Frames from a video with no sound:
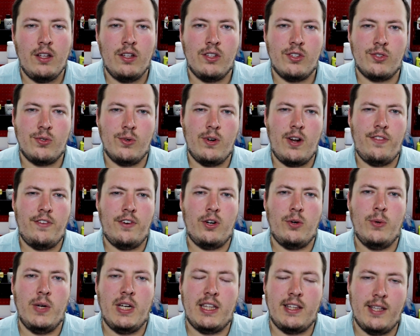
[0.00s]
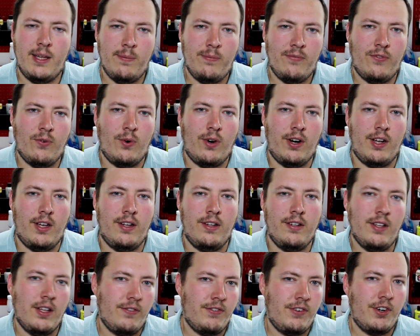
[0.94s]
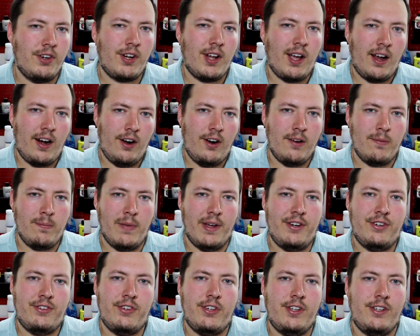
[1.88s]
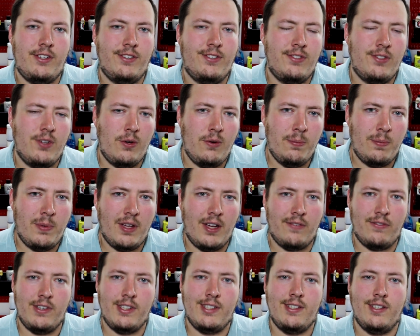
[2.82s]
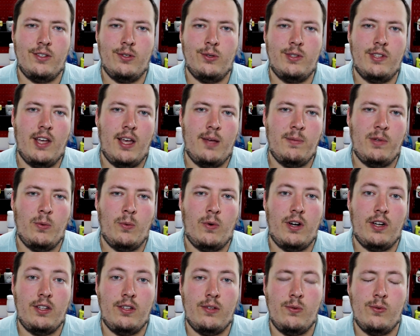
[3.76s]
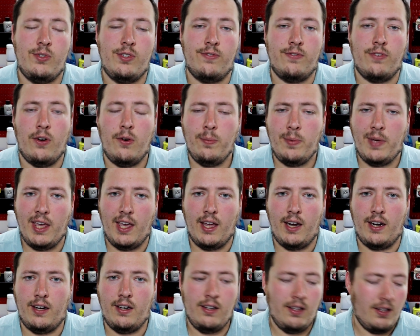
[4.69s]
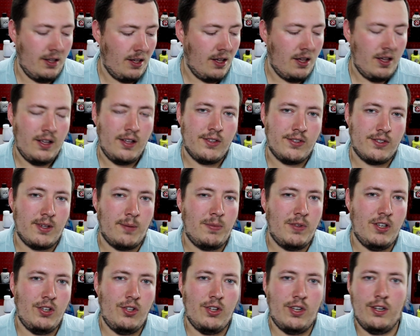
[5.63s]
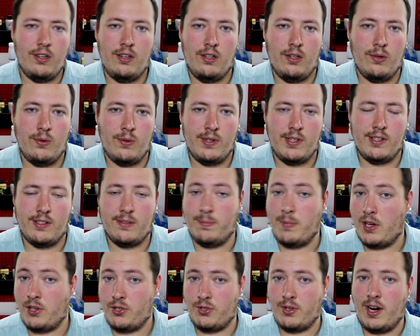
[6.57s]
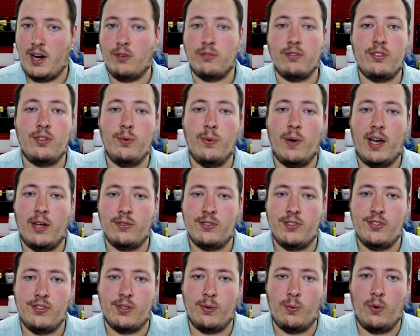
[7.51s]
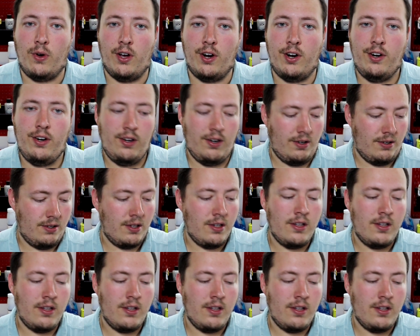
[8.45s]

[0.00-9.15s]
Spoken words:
So another quick tip for you, if you're tired of measuring your soap every single time you want to use your foam cannon, something you can do is measure out 2 ounces of water,